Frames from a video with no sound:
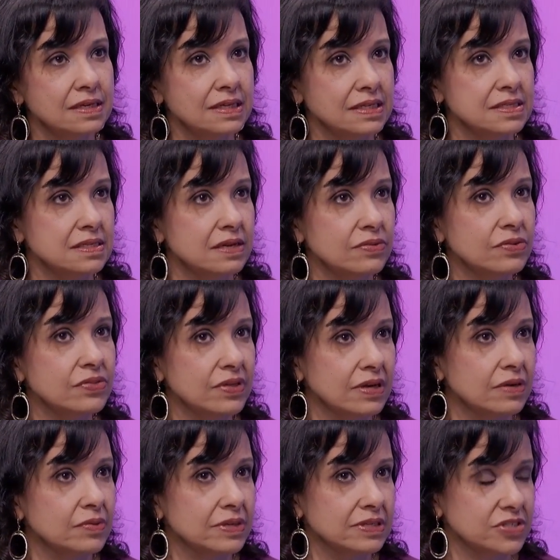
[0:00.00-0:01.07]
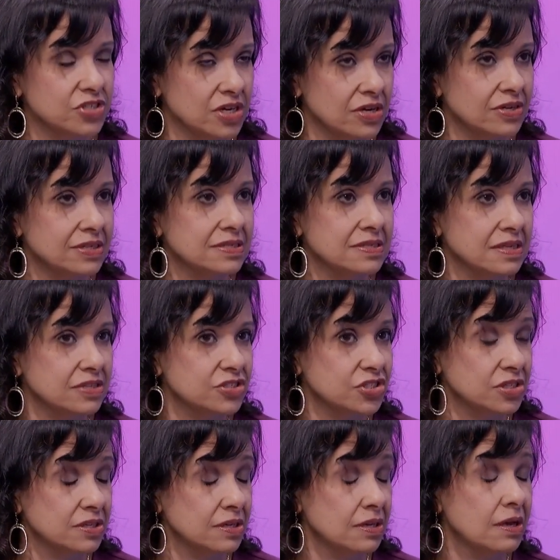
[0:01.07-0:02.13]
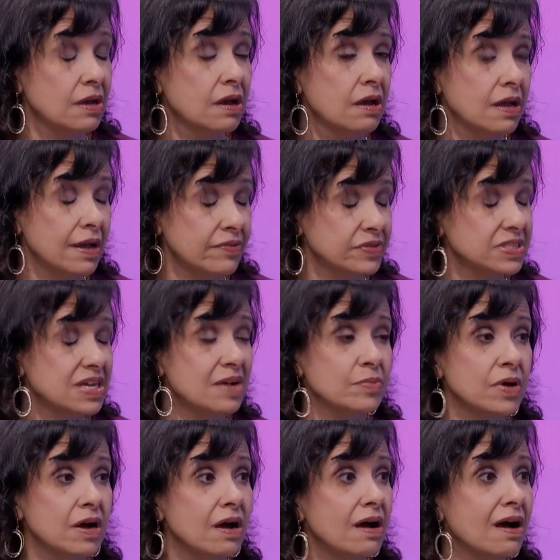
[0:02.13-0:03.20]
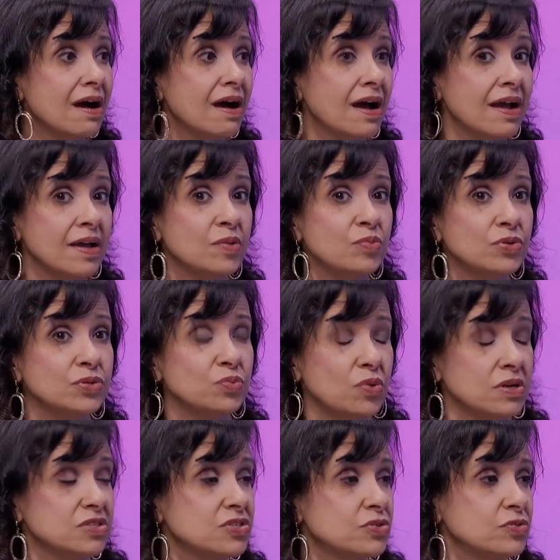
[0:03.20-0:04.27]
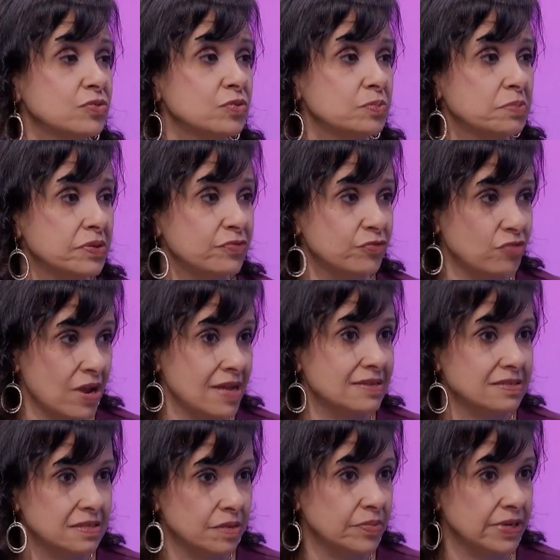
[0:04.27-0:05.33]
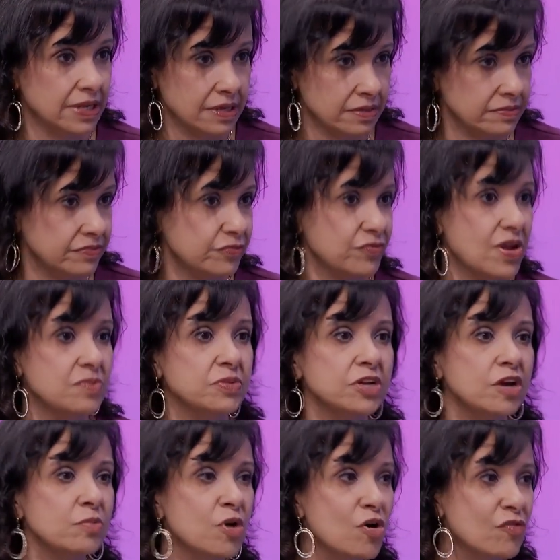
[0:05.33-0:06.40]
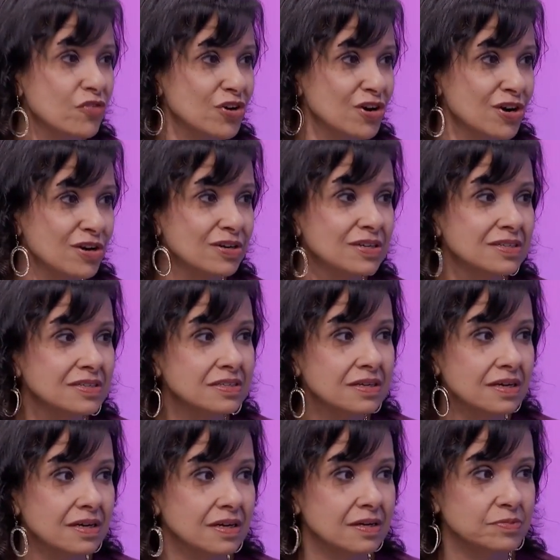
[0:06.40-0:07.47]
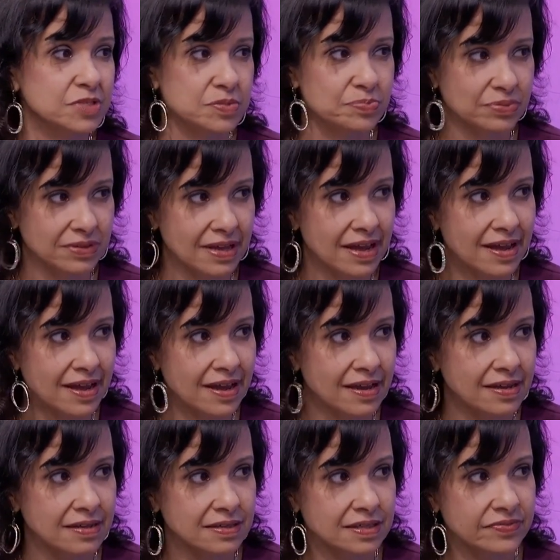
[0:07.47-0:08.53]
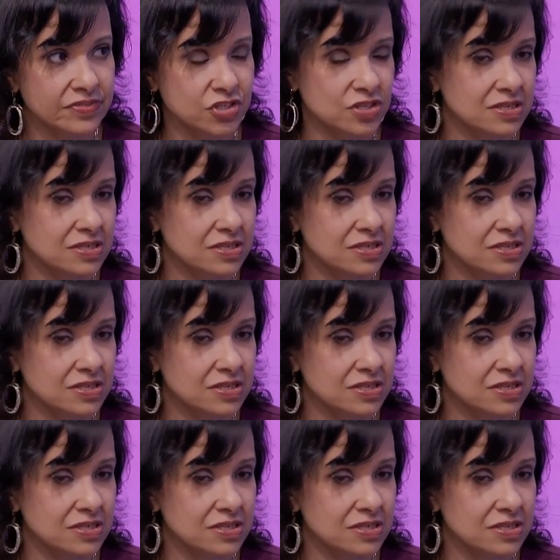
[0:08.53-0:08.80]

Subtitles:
guess another thing I want to share is that she, every time I would want to befriend somebody, a friend would come over to play, even